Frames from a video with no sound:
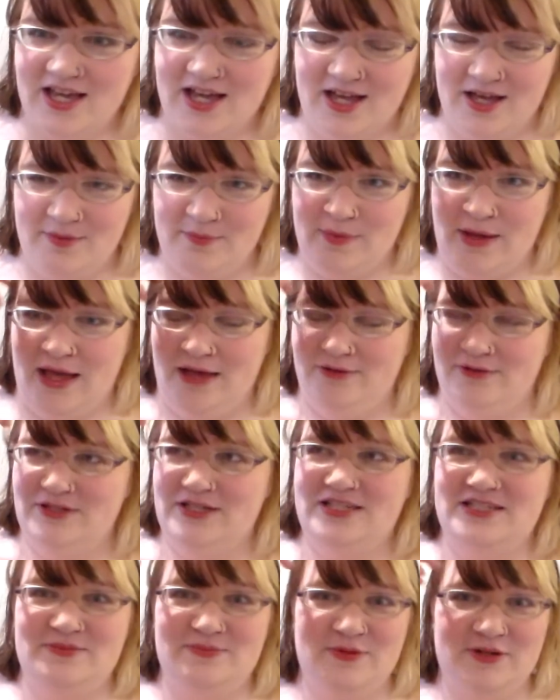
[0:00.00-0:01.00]
Um, I
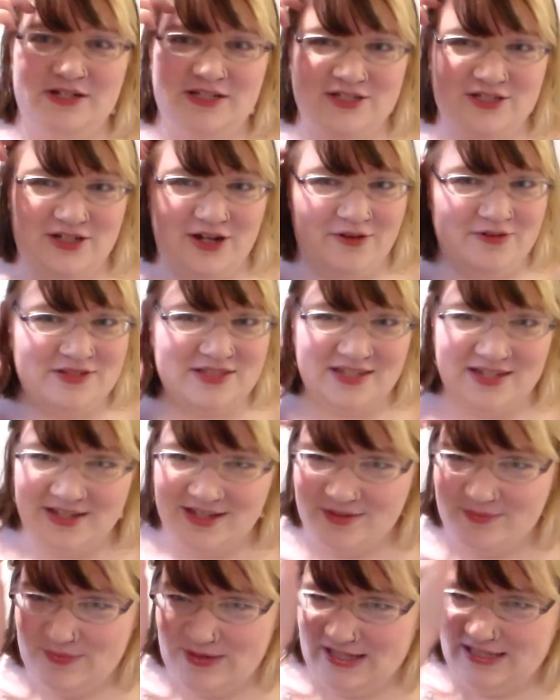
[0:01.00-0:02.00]
was pretty sure I was going
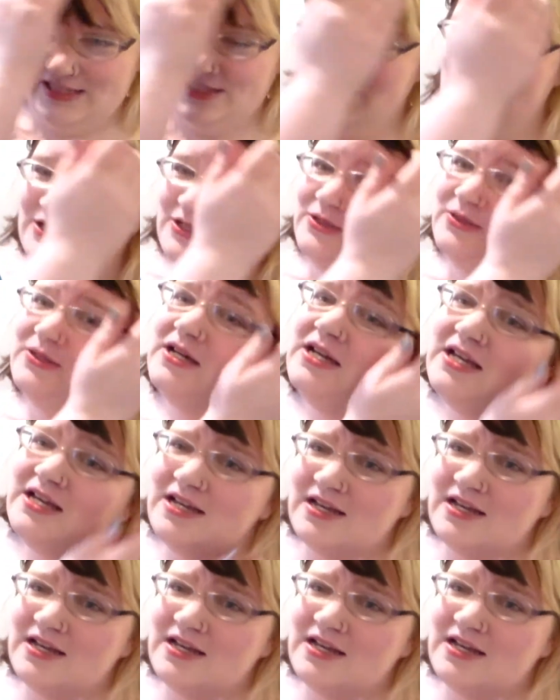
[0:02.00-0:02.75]
to combine the two